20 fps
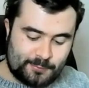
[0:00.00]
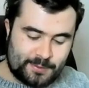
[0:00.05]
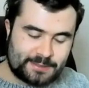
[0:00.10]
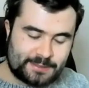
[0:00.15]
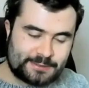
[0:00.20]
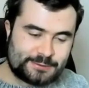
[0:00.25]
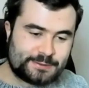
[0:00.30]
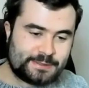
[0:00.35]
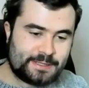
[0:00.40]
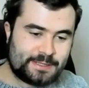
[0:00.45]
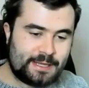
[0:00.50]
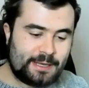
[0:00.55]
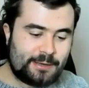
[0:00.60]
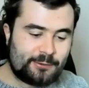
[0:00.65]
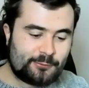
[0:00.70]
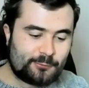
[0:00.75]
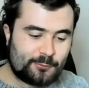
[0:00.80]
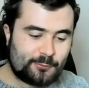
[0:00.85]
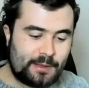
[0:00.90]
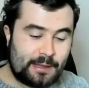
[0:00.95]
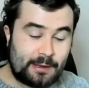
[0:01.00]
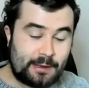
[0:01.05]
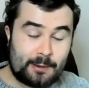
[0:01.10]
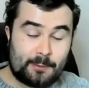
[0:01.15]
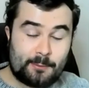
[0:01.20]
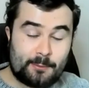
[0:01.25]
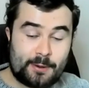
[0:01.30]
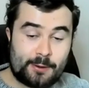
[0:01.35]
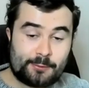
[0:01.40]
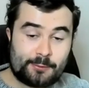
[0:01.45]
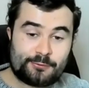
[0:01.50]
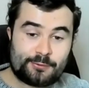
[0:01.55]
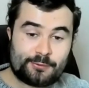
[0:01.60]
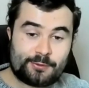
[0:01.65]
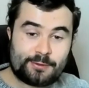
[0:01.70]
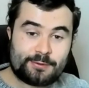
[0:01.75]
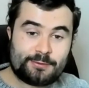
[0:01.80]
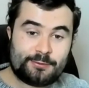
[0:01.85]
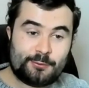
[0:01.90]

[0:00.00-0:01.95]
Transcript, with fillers: mentioned there as well about uh,